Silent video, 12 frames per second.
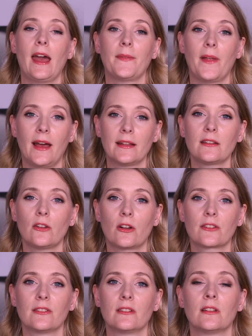and
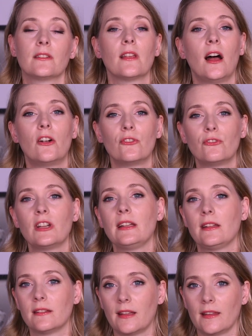antioxidants are
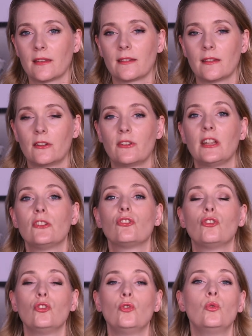really necessary
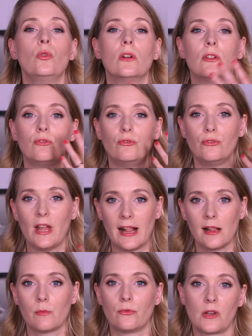to
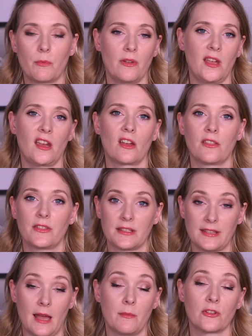help repair
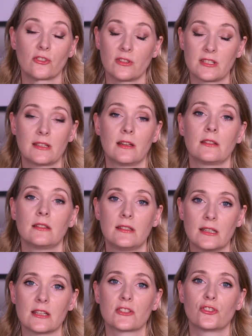the damage the sun
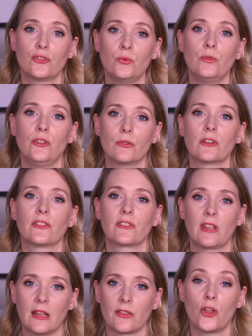does to your
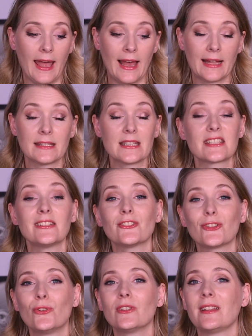skin. And it's
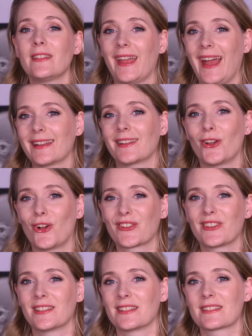not only the
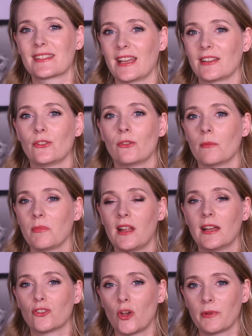antioxidants that you
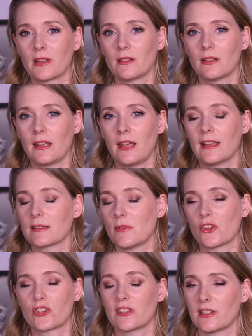apply topically, as
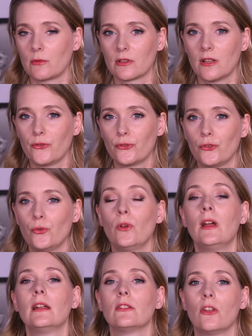much as I would love
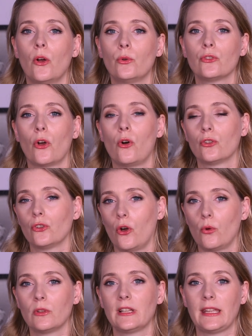to. Don't
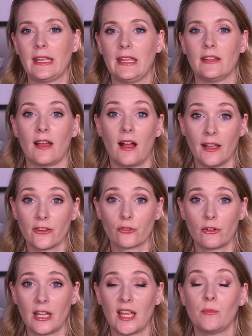only eat ice
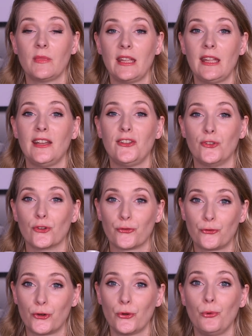cream, eat your
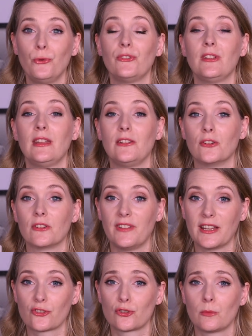fruits, eat your
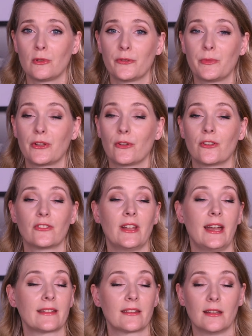vegetables, because
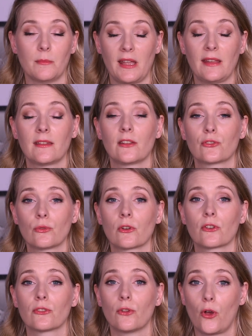that's an amazing
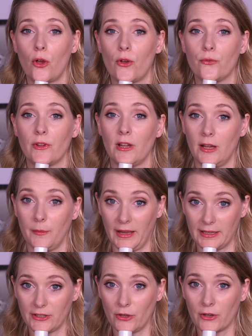source of
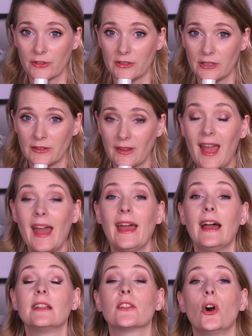antioxidants.
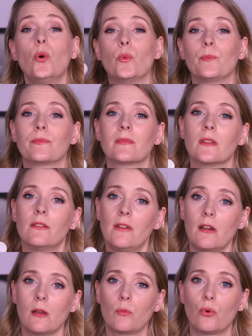And oh,
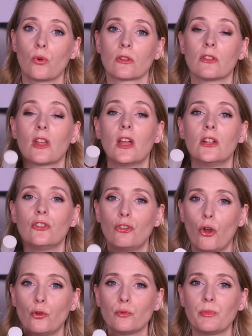very important,
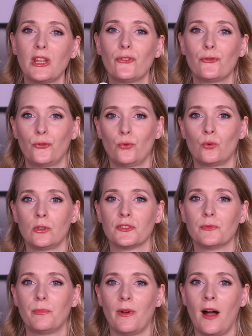don't be
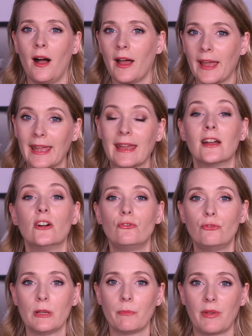fooled by
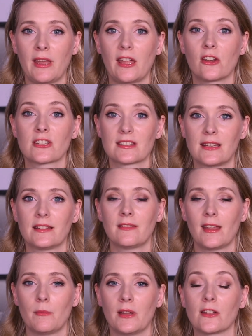repair
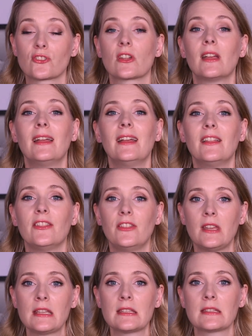sun damage.
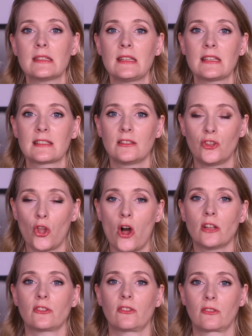This is
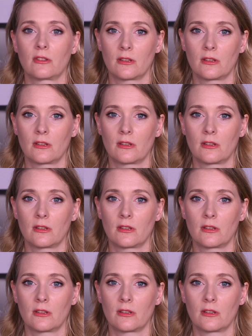not